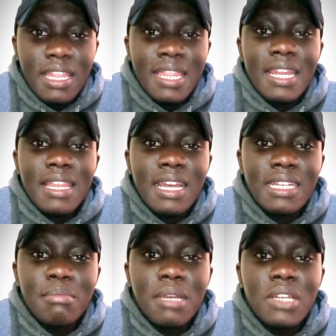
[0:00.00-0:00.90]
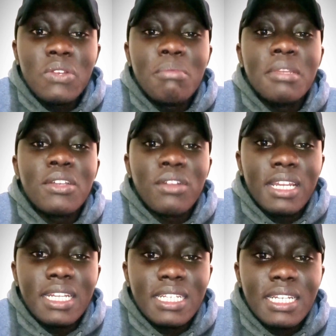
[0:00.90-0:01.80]
Then that money will be
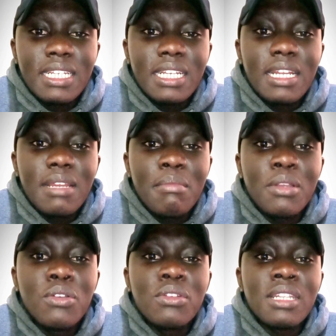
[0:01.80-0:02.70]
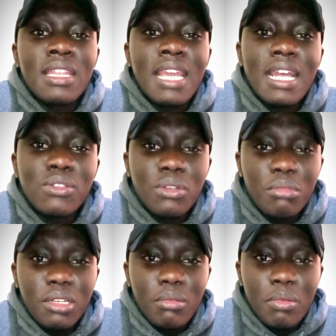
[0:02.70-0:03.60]
collected, because there are so
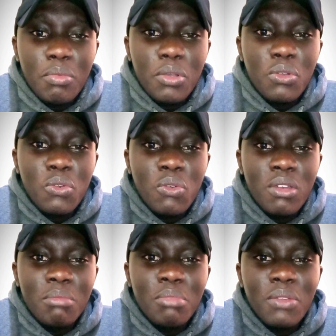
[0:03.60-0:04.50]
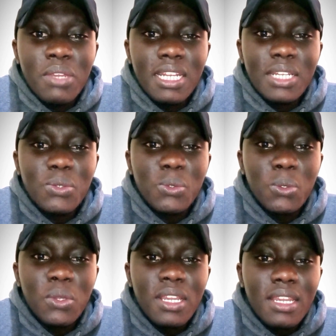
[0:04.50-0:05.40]
many people who would be willing
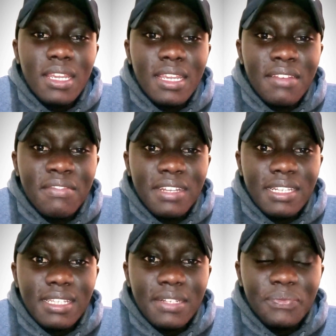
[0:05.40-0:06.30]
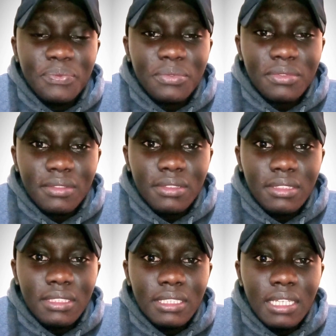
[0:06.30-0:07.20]
to invest
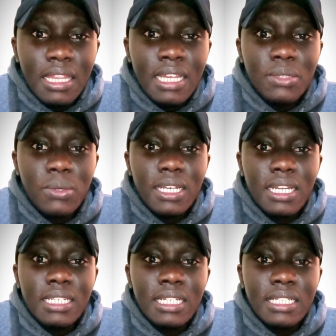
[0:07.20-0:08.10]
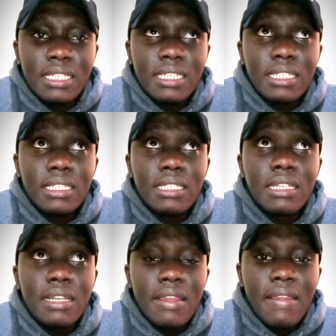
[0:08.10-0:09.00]
that 100 shilling
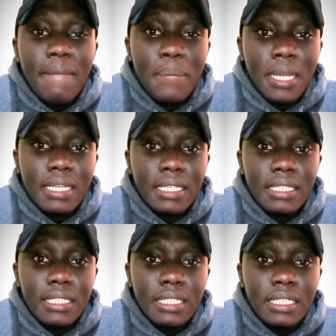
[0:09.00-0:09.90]
per day.